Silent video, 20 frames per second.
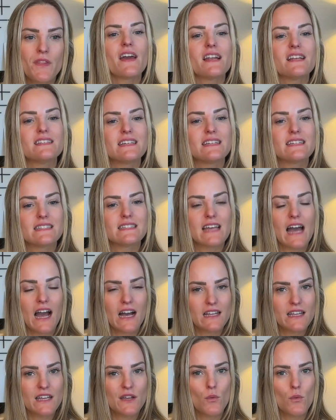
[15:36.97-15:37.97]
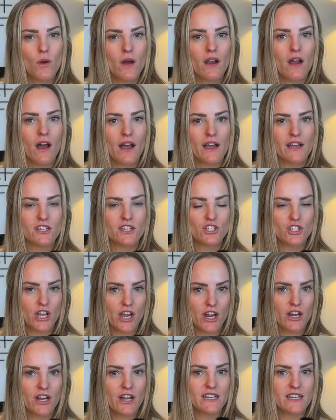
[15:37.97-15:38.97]
That is exactly what I
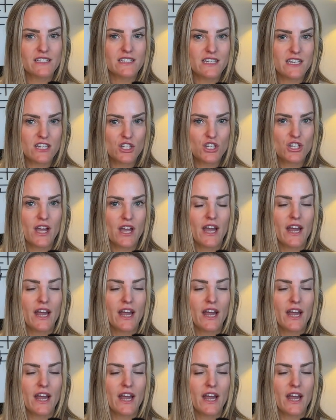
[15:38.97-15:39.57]
share and teach